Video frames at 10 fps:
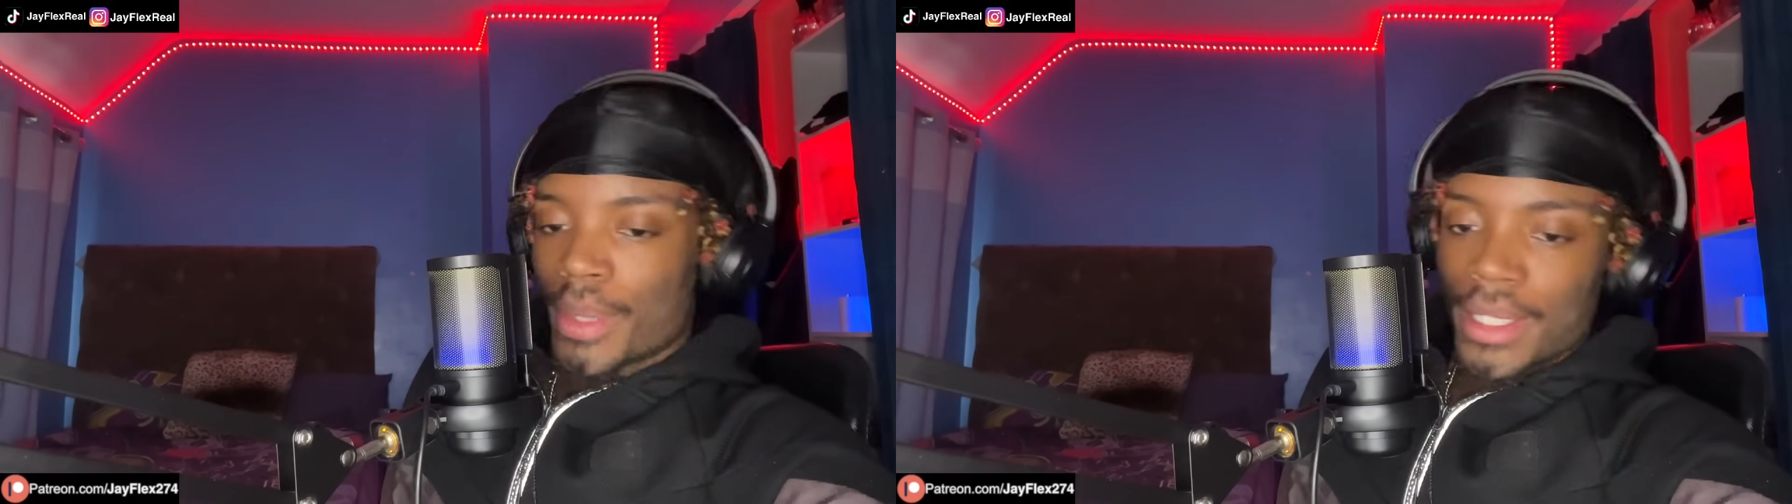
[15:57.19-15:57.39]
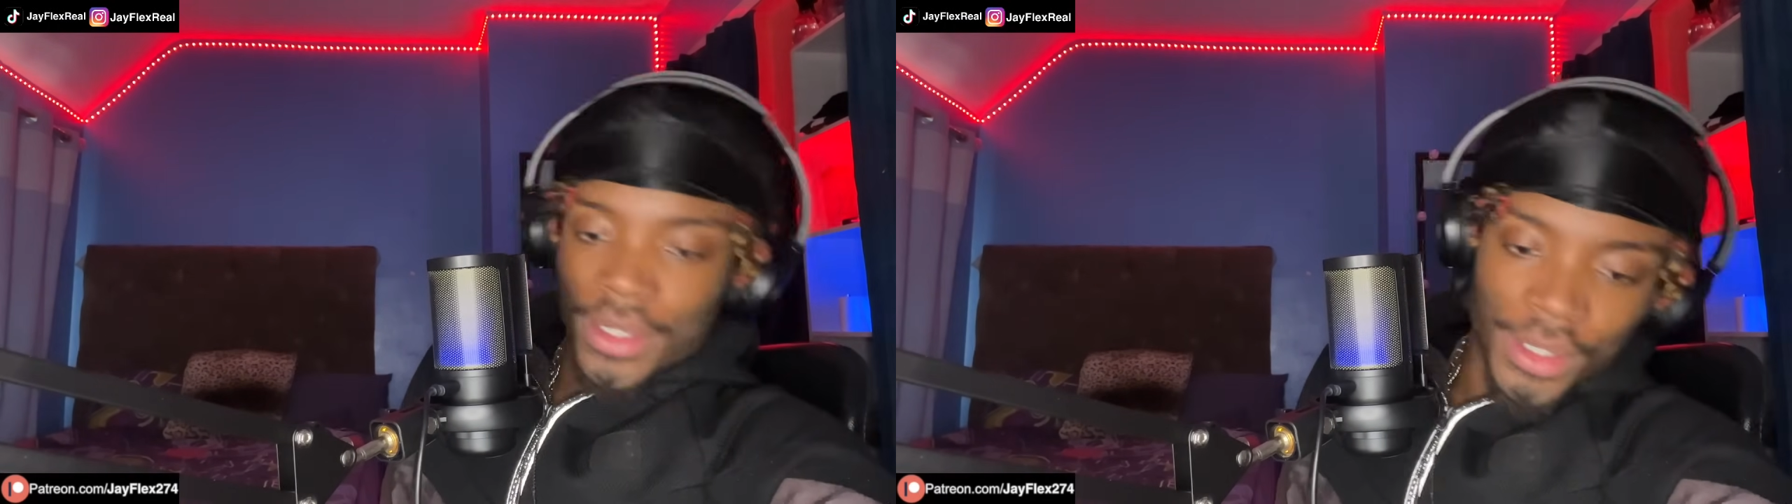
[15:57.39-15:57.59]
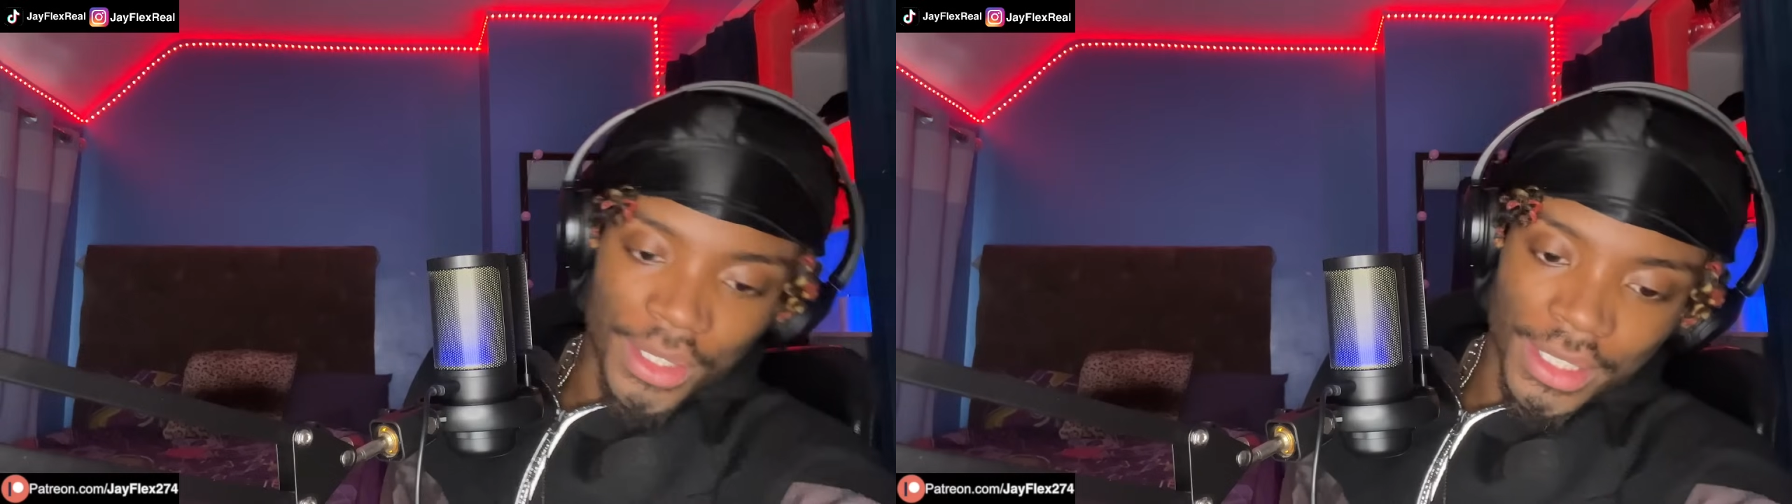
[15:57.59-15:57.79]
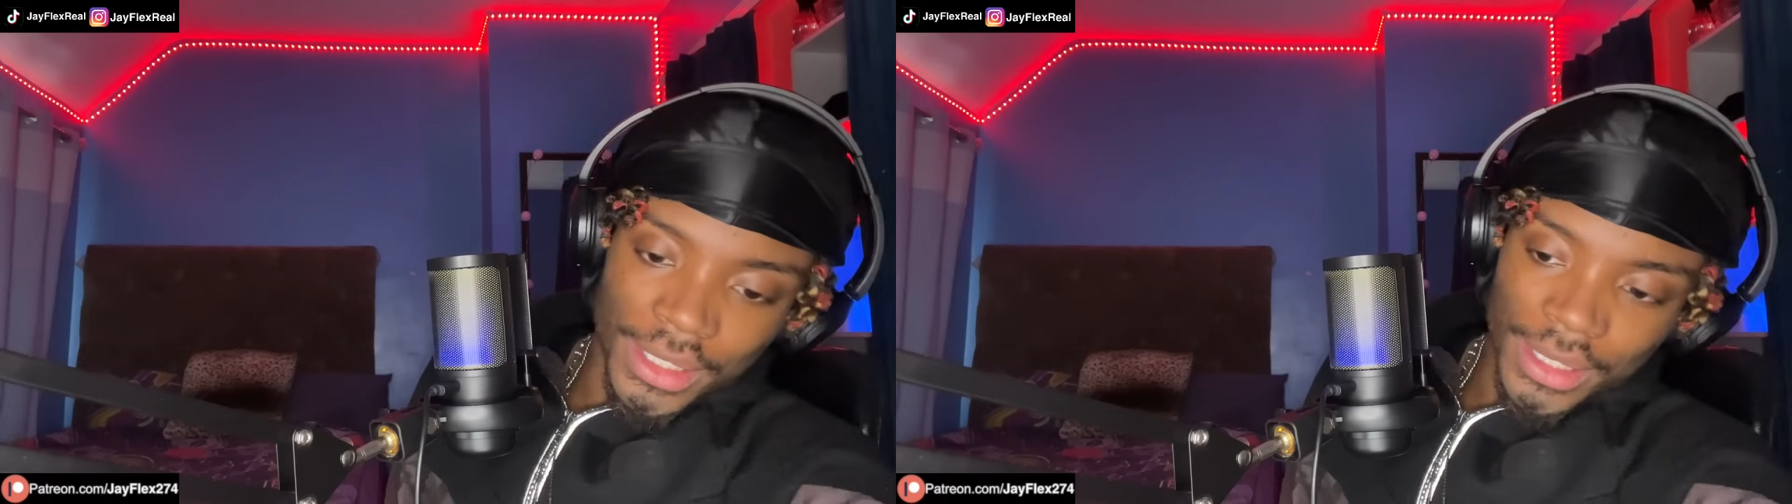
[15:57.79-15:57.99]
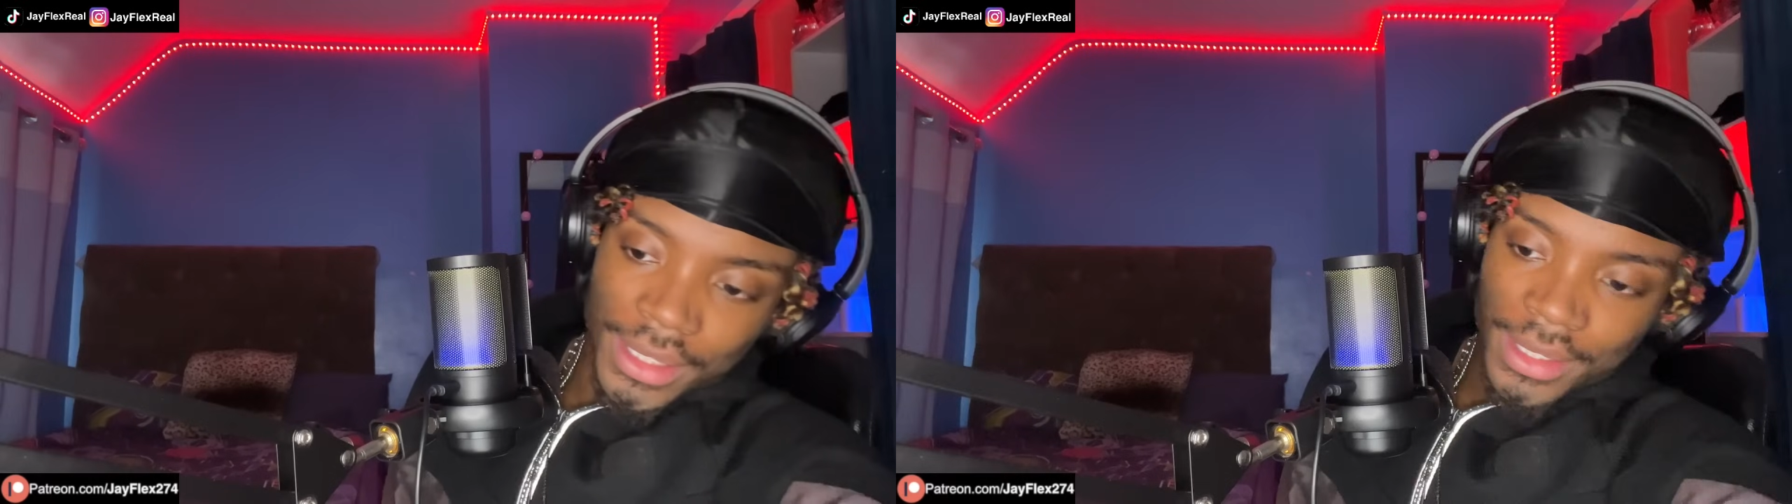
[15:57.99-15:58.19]
when you can
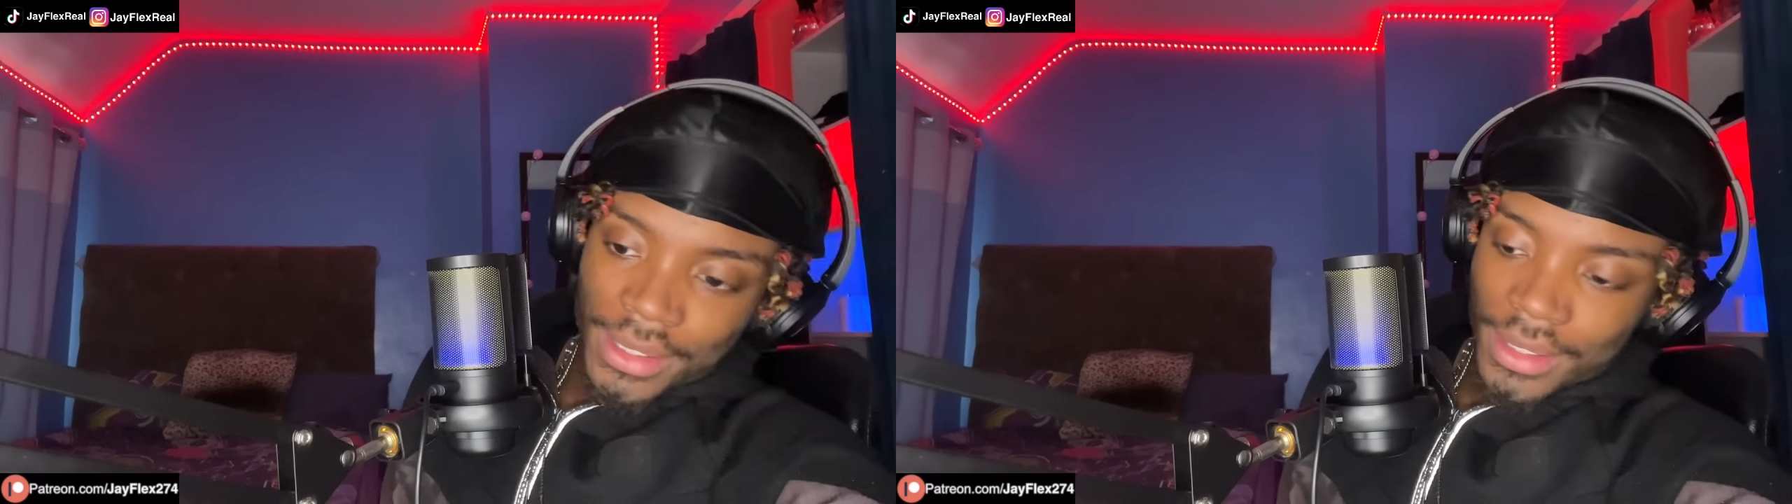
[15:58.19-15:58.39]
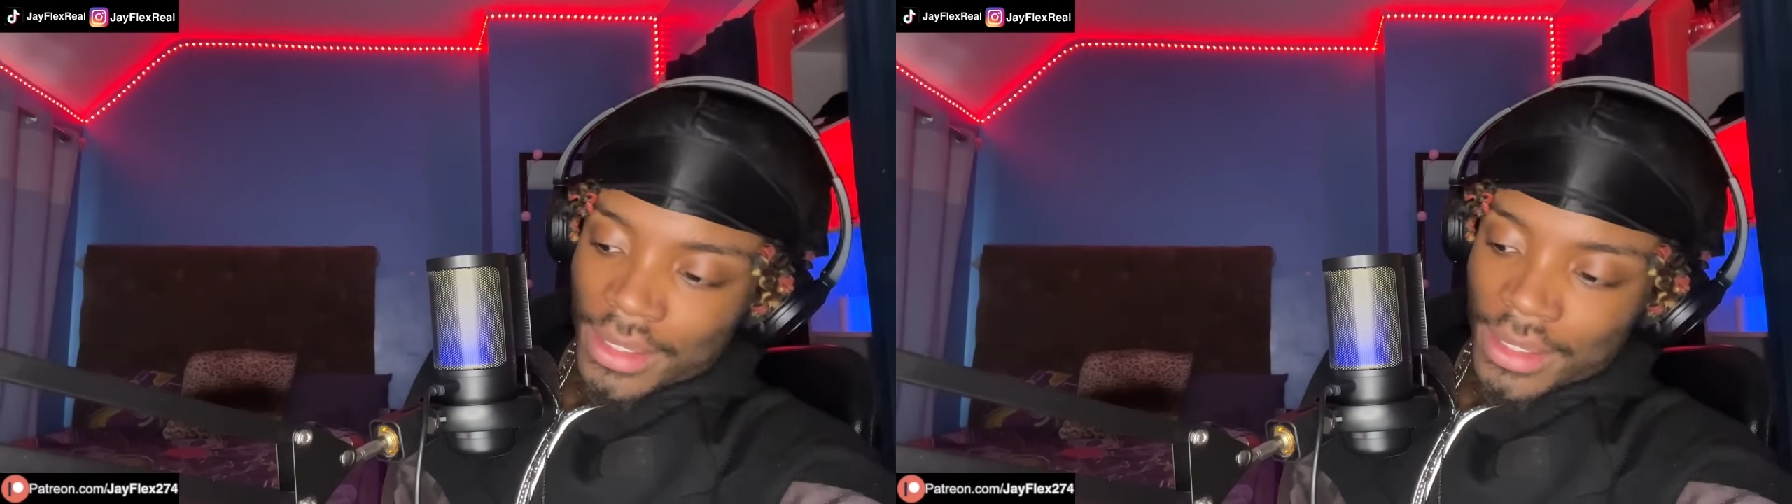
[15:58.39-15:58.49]
just